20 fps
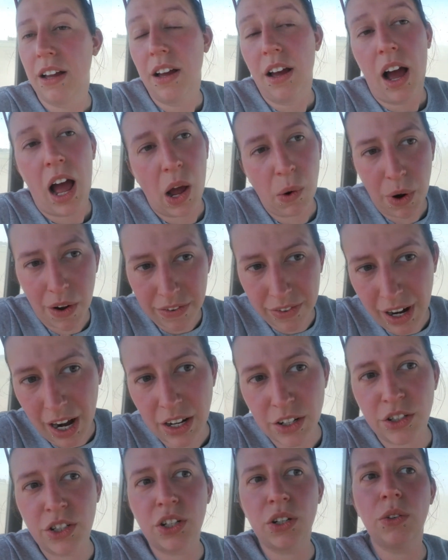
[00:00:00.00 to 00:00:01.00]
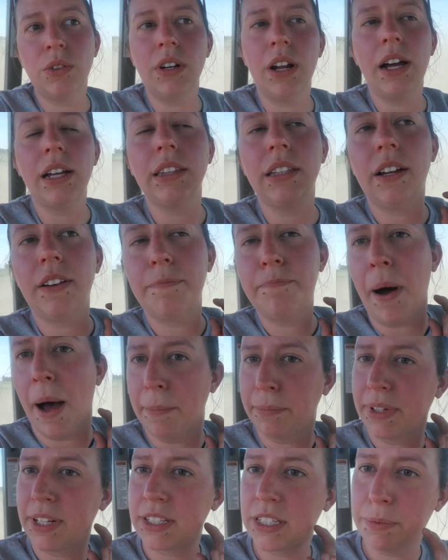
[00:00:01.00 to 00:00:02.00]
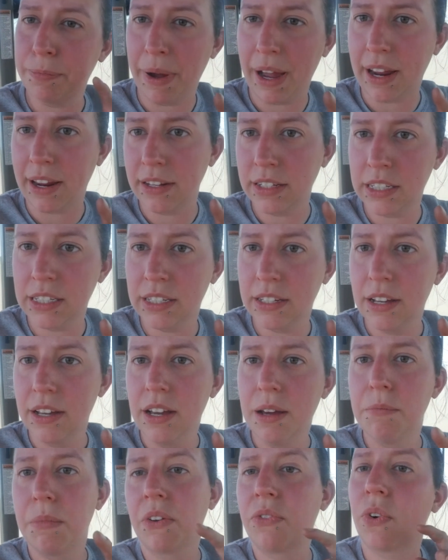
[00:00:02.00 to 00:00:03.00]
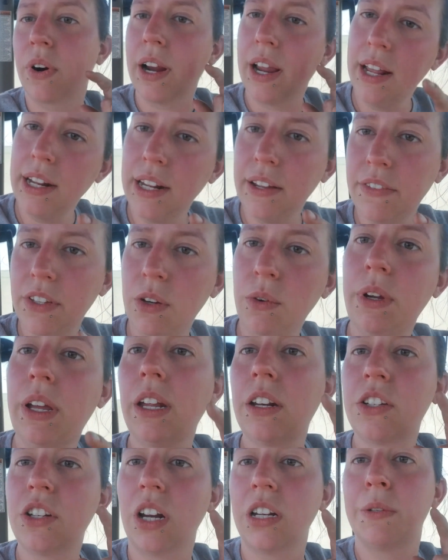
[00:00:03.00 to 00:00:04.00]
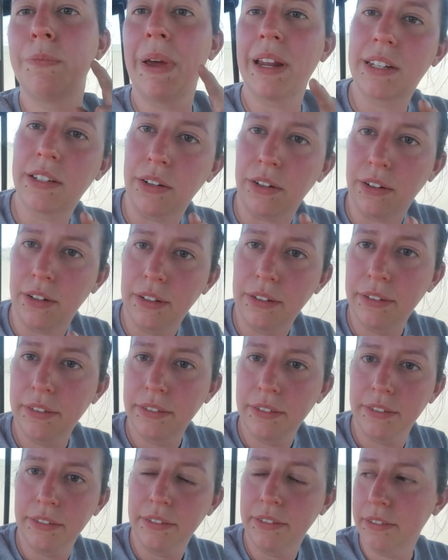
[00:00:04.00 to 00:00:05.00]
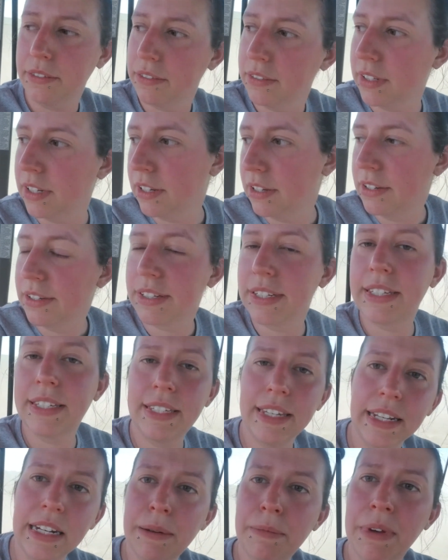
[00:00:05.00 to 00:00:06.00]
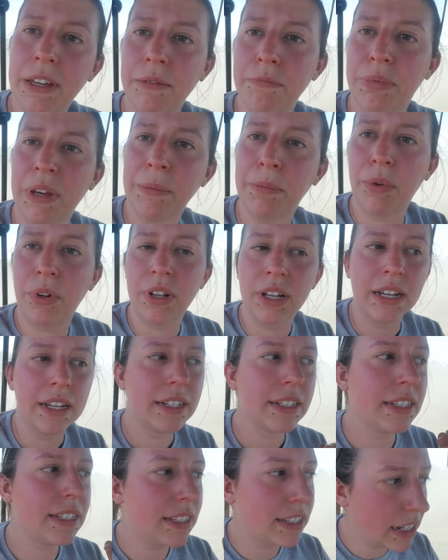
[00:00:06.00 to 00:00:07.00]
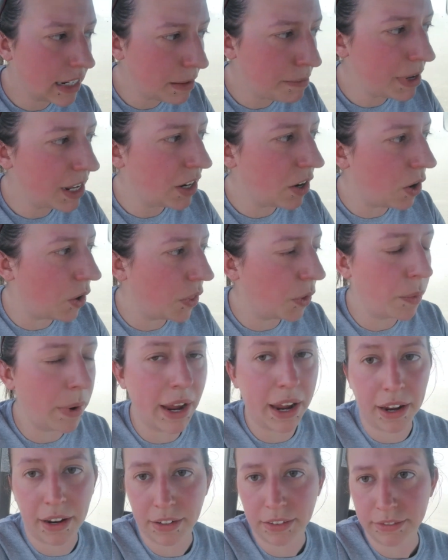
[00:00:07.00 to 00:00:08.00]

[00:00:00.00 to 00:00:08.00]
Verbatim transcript: However, I do not love pumpkin spice, before any of you get judgmental. Cinnamon, people. Cinnamon all the way.